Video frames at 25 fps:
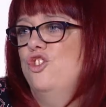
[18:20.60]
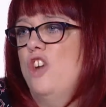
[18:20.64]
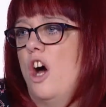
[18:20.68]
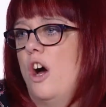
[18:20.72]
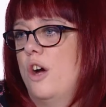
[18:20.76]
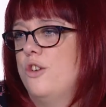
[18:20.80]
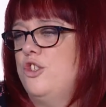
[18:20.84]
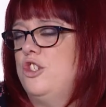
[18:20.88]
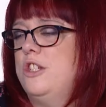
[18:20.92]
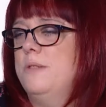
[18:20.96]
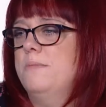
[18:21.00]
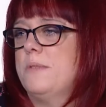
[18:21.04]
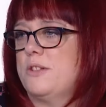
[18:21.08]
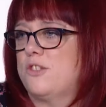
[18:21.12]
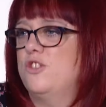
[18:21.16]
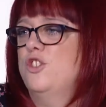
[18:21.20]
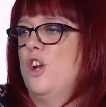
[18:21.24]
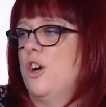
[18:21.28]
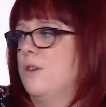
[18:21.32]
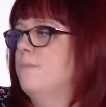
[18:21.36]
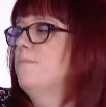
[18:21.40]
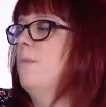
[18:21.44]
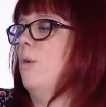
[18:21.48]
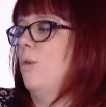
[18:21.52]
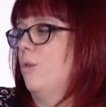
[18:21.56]

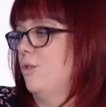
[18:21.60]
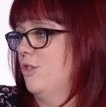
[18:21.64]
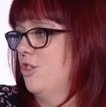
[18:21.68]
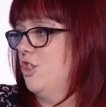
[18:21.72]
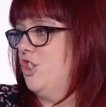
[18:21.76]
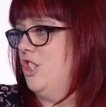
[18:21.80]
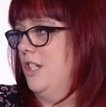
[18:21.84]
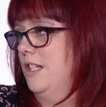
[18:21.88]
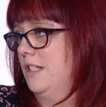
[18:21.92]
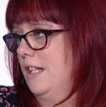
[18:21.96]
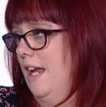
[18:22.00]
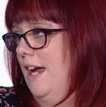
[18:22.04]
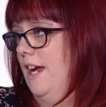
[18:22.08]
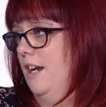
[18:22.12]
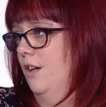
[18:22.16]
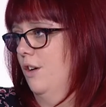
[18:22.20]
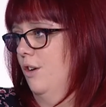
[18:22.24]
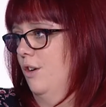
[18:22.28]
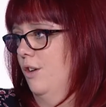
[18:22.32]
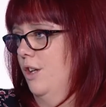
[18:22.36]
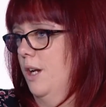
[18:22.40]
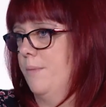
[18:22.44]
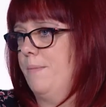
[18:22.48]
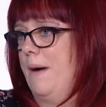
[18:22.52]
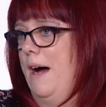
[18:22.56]
know more than she's letting
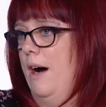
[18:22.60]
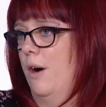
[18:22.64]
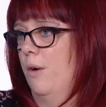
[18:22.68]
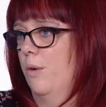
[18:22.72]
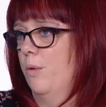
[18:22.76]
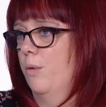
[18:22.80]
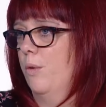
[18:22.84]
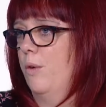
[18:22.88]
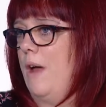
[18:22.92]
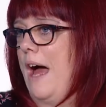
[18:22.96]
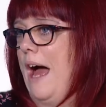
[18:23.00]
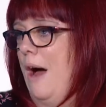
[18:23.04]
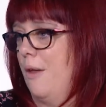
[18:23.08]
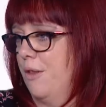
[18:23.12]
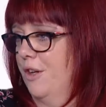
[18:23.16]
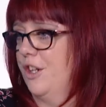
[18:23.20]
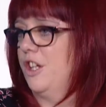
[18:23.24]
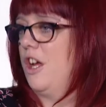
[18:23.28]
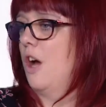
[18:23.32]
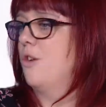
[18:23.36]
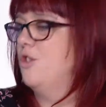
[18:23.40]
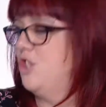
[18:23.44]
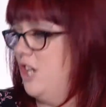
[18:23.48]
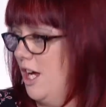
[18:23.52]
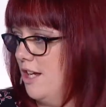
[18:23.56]
on about how the
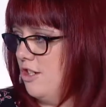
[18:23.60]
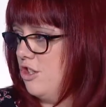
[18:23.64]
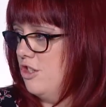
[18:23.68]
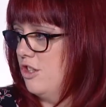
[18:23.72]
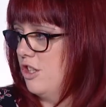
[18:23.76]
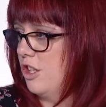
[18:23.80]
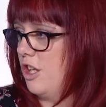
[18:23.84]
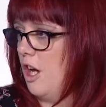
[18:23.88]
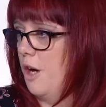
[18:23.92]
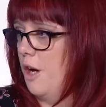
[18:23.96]
negotiations are